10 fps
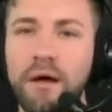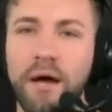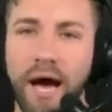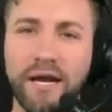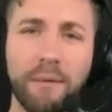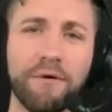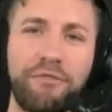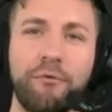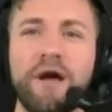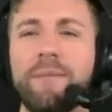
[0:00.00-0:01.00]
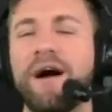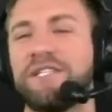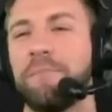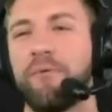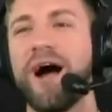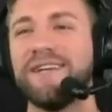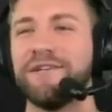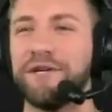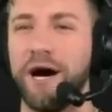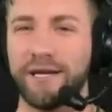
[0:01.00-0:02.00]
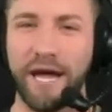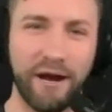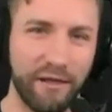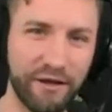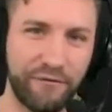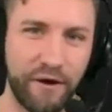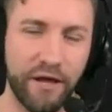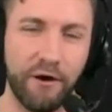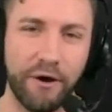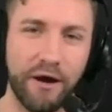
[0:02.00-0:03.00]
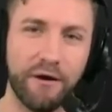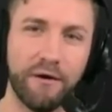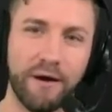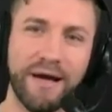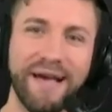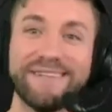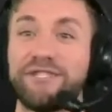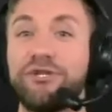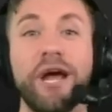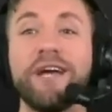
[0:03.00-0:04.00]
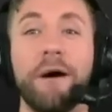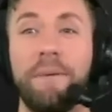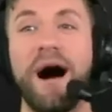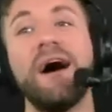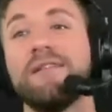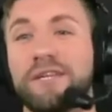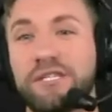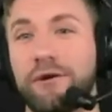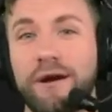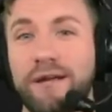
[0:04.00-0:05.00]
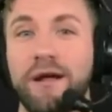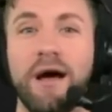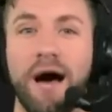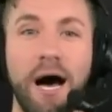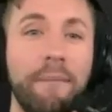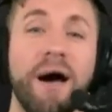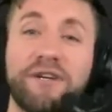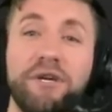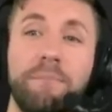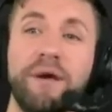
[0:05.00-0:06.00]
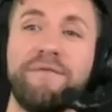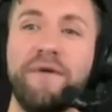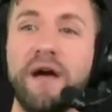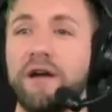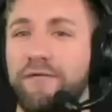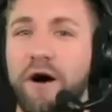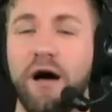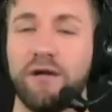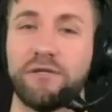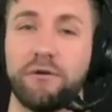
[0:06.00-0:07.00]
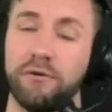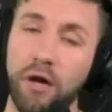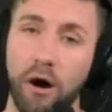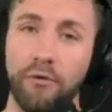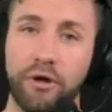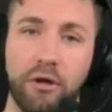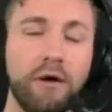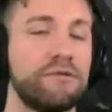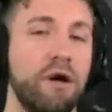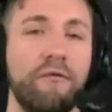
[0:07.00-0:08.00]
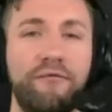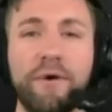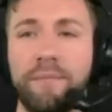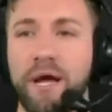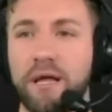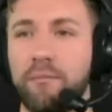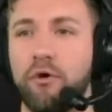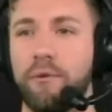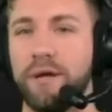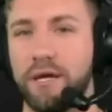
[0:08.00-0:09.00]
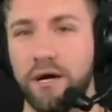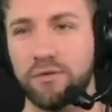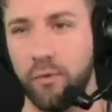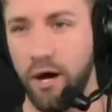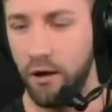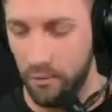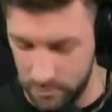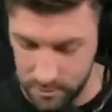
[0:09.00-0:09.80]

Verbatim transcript: At number three in my surprising cut candidates video here, it's Jacob Hollister. And I'm actually a big fan of Hollister. No, the clothes don't fit me anymore because, well,